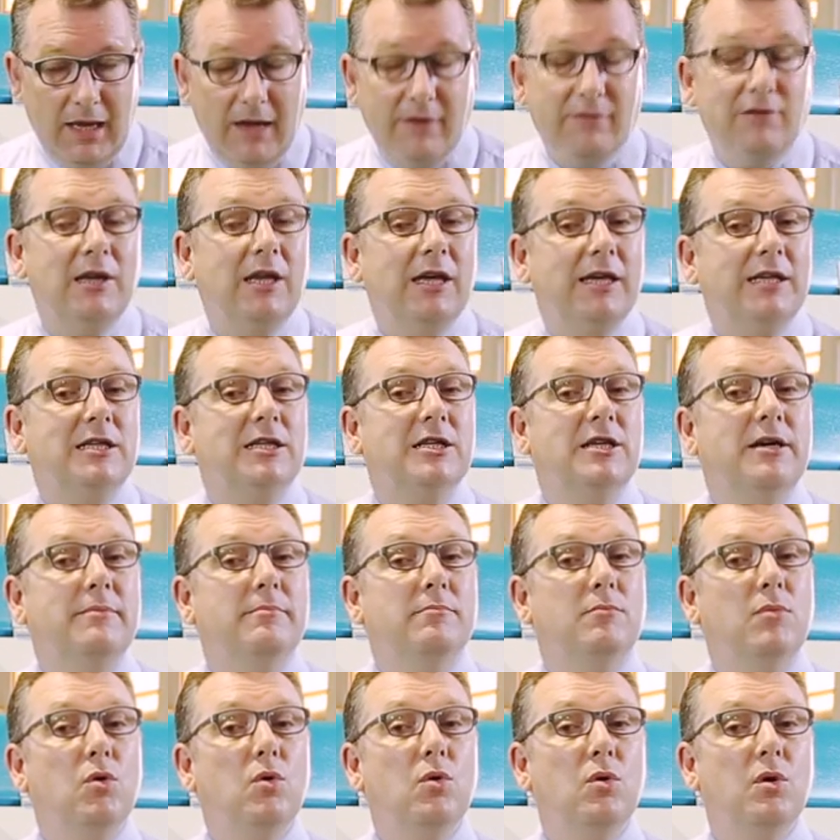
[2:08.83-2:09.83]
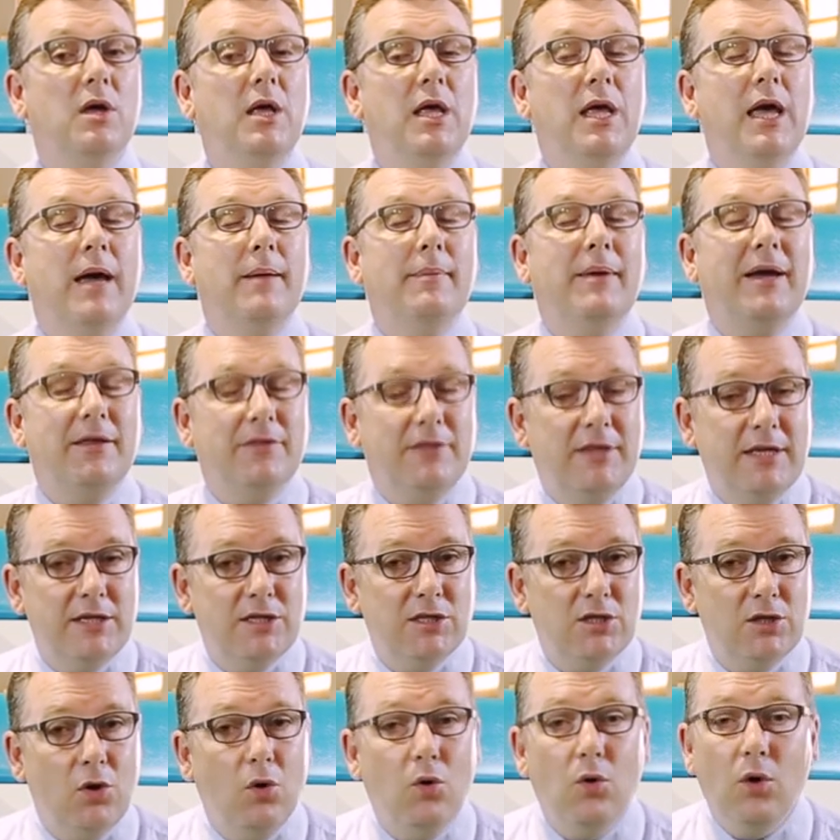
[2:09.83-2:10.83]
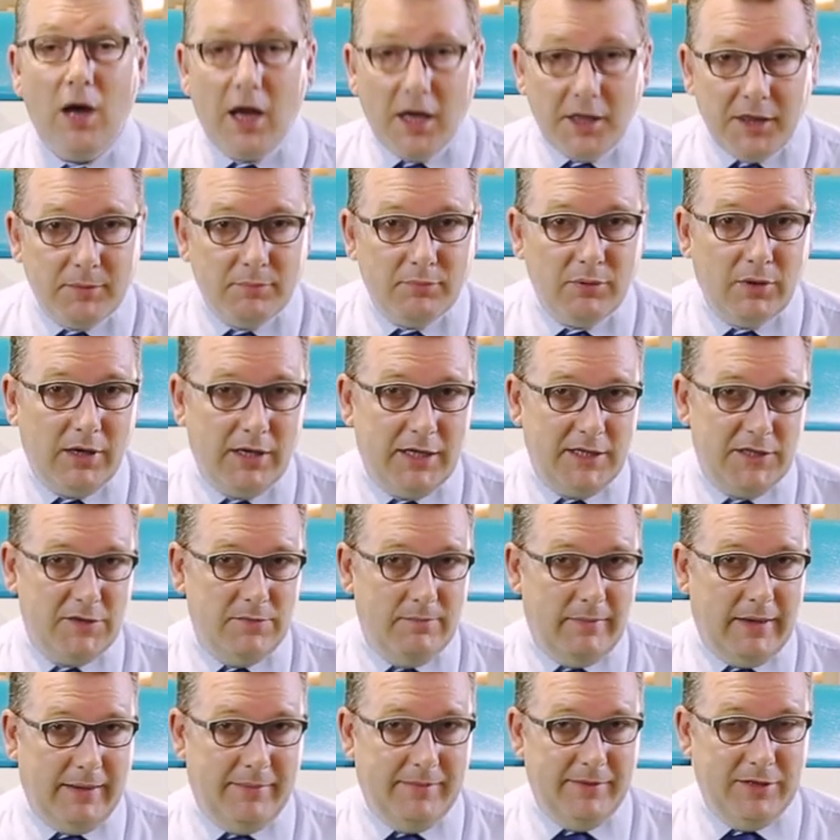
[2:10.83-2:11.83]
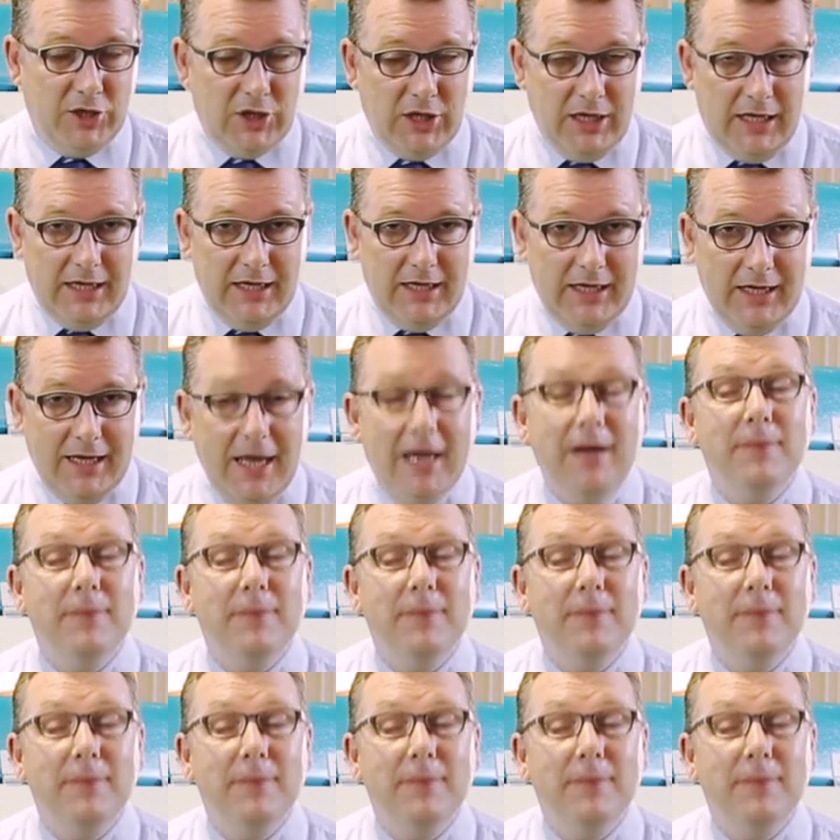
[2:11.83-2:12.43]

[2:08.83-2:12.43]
If you'd like to learn more about this or other products from Mega Machine,